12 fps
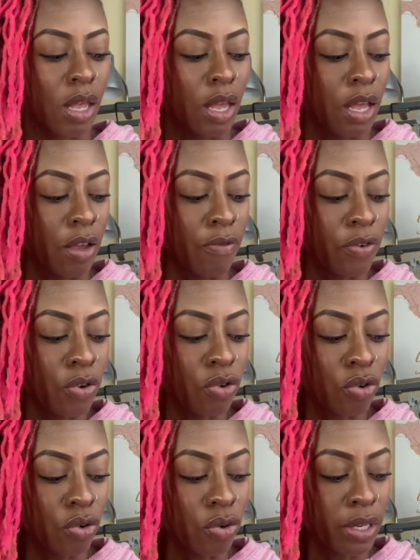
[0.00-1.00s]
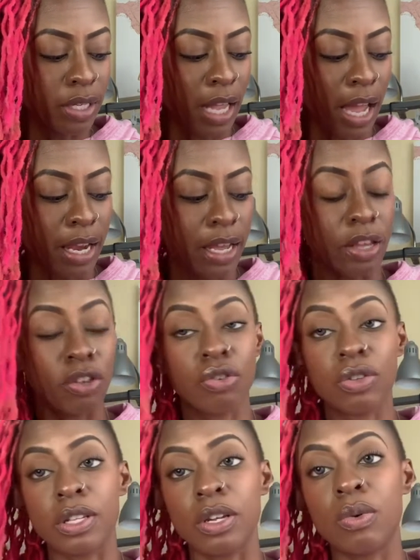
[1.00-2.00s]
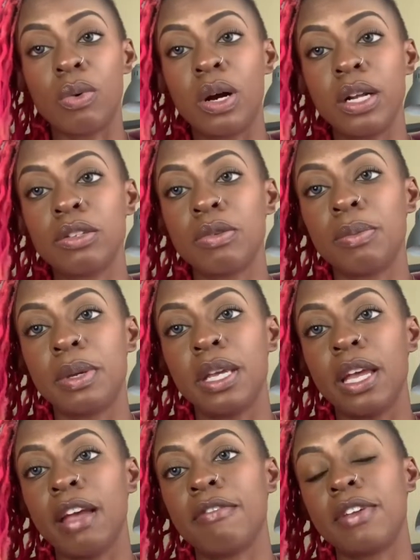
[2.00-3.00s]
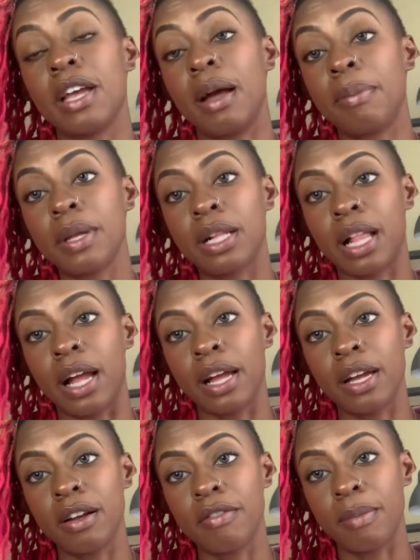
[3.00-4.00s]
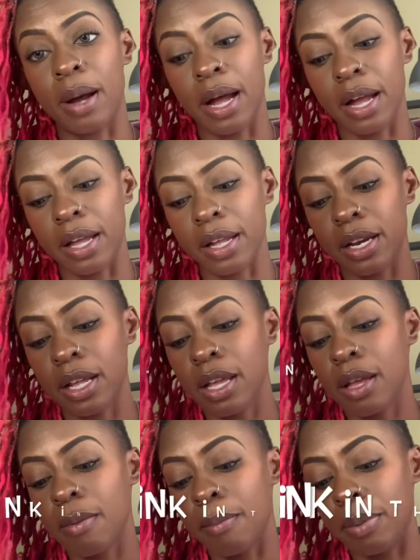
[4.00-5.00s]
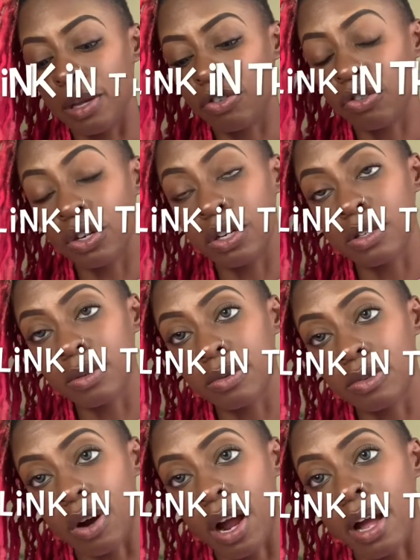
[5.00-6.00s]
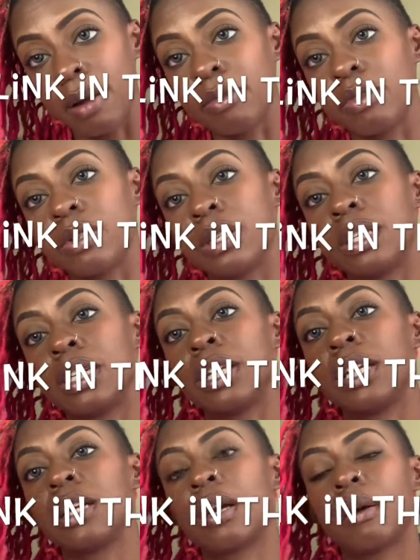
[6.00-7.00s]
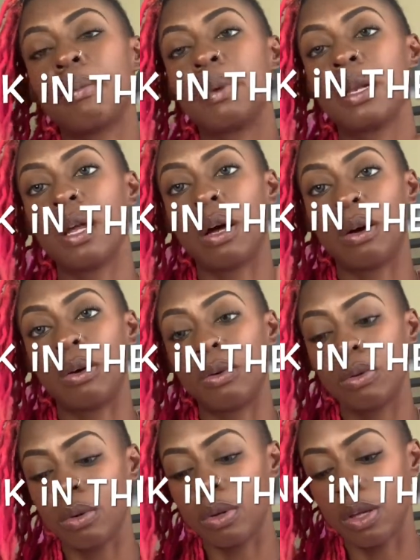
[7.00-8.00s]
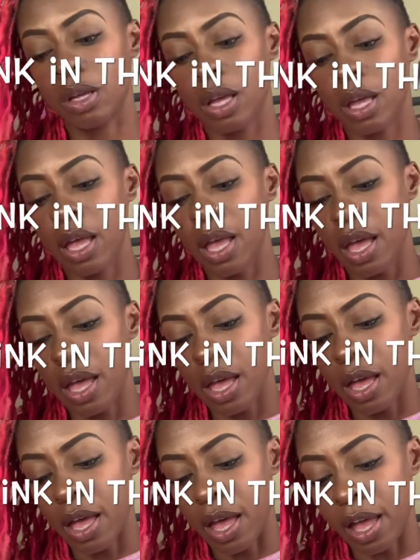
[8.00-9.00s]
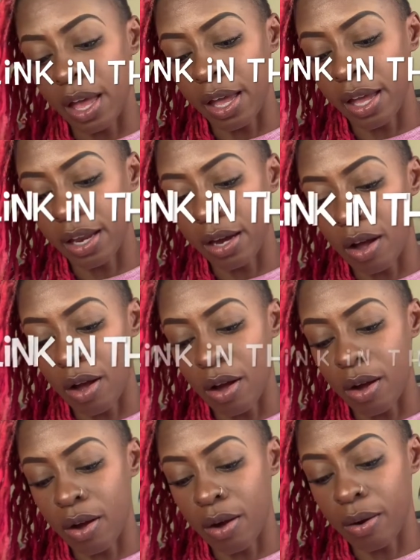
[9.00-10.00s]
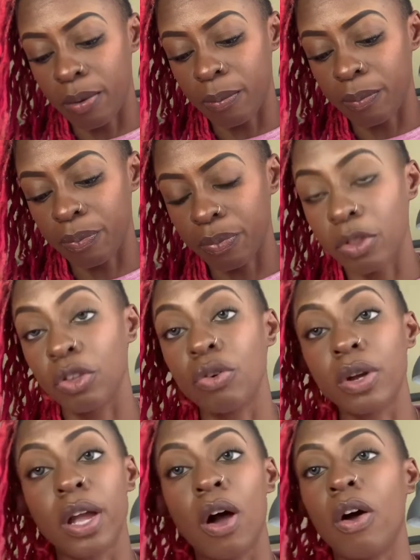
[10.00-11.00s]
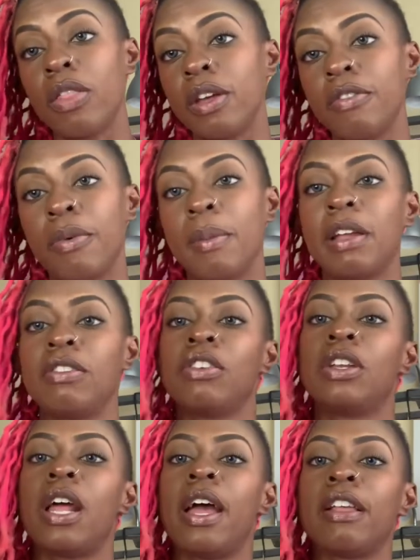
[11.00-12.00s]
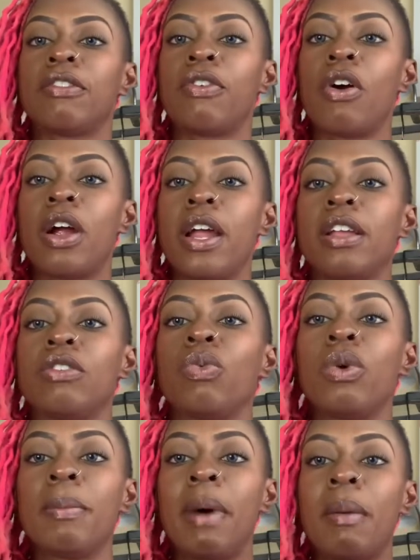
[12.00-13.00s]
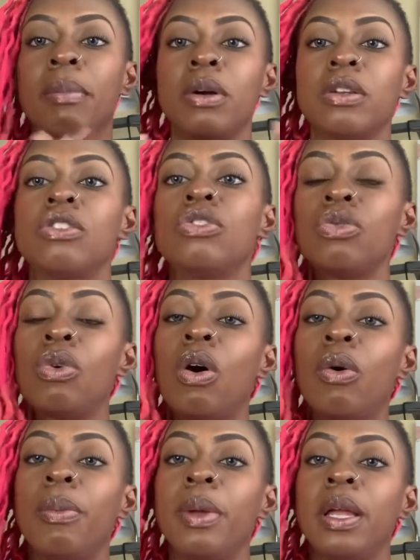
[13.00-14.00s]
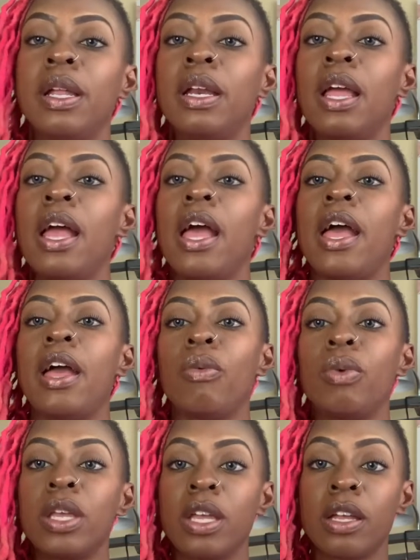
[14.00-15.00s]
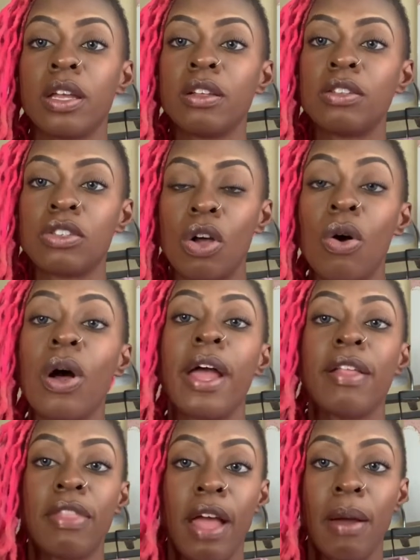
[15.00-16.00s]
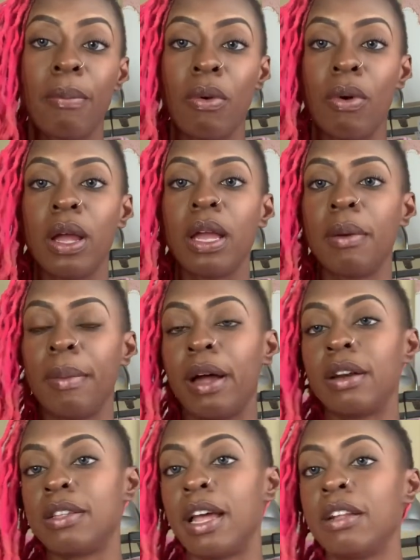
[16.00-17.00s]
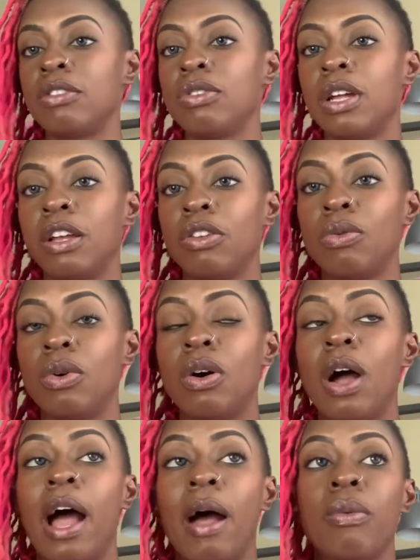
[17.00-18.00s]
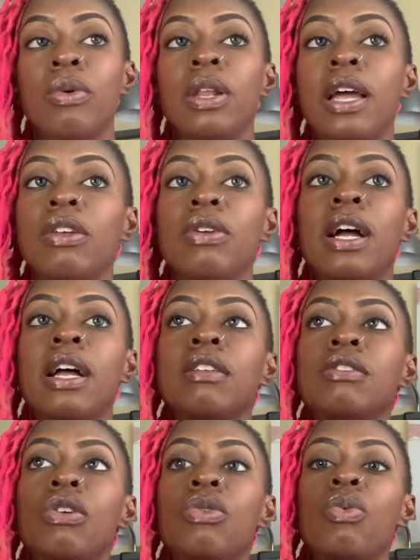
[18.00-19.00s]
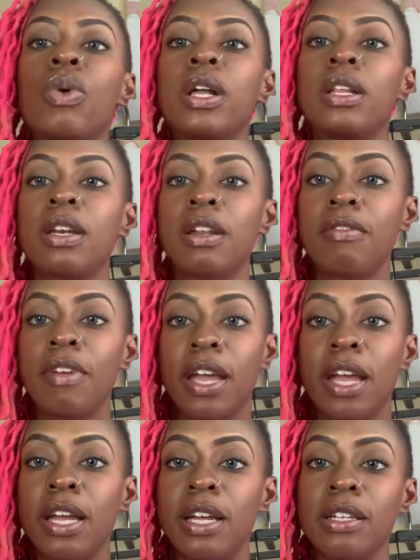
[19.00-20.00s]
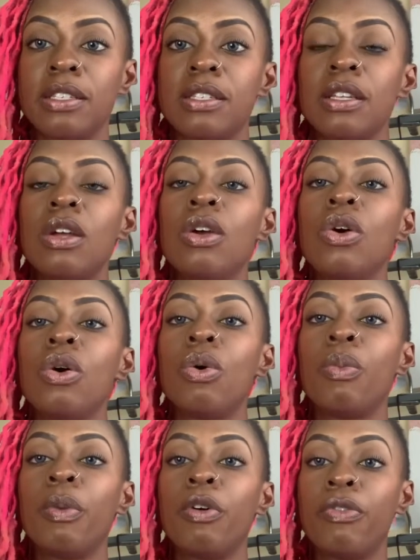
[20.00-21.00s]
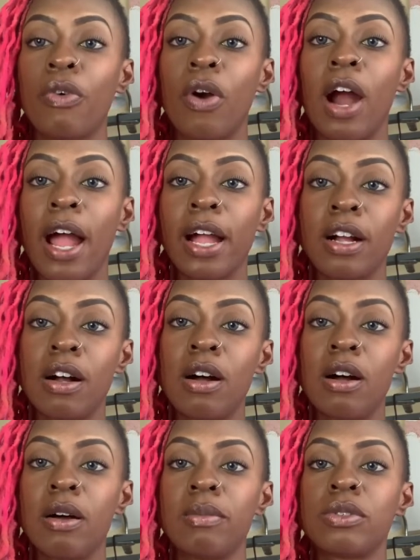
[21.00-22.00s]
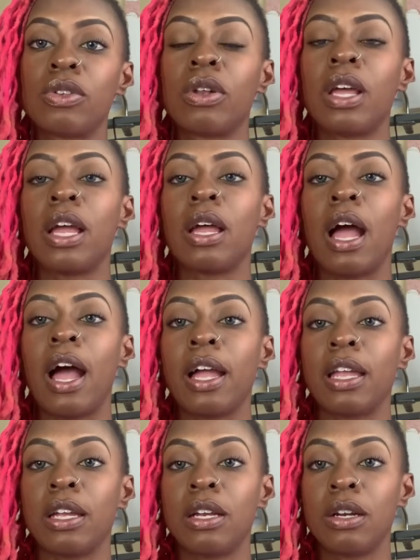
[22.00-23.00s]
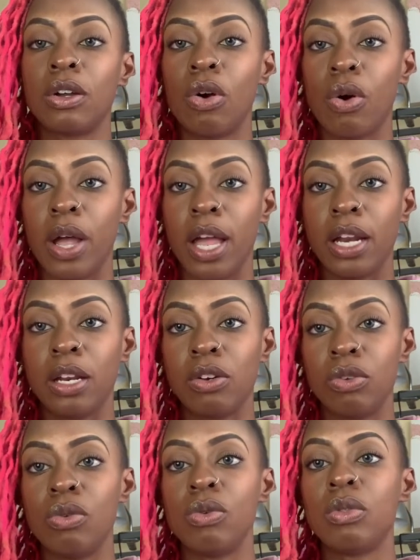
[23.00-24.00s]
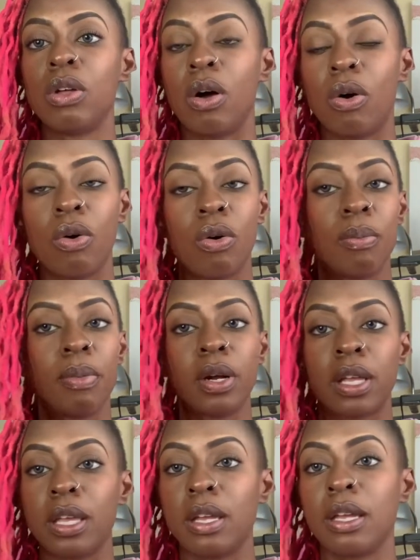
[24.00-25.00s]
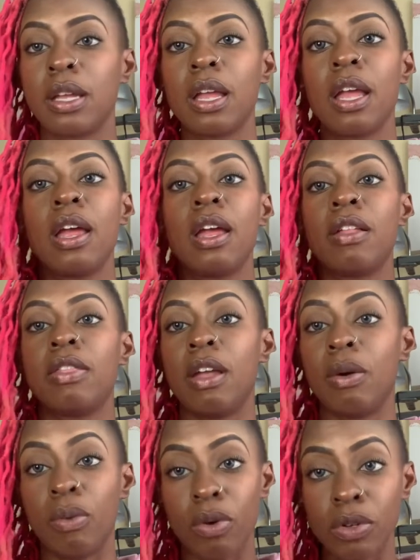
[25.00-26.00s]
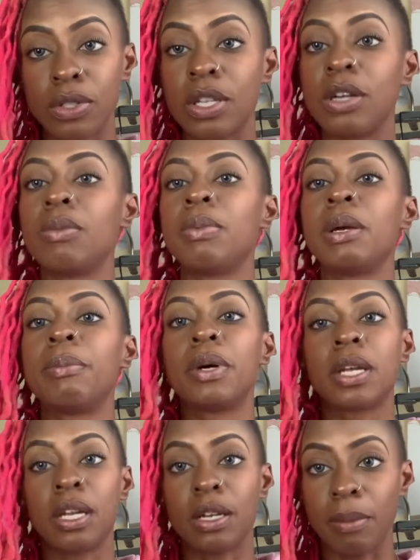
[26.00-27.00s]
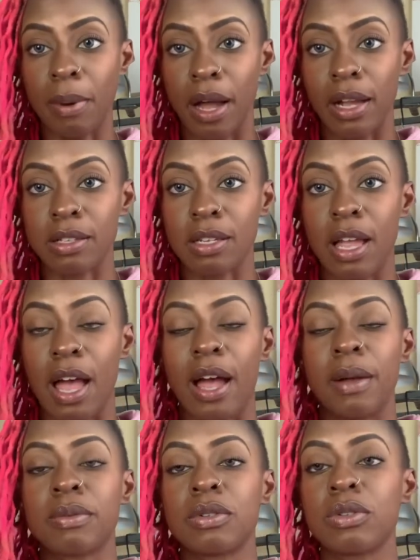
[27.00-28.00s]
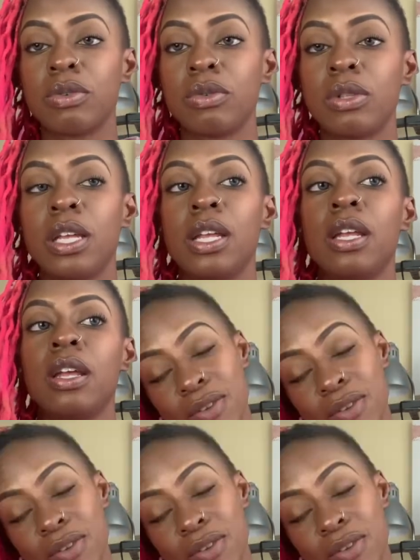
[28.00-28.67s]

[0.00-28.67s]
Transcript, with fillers: if you do decide that you still want to be a VIP client of mine, be sure to subscribe using the link below and um, you'll get all the information as far as when my books do open and we can consult at that point about the tattoo that you want. I will let you guys know well in advance before I come so that I can go ahead and do the whole booking. There will still be a booking deposit, absolutely.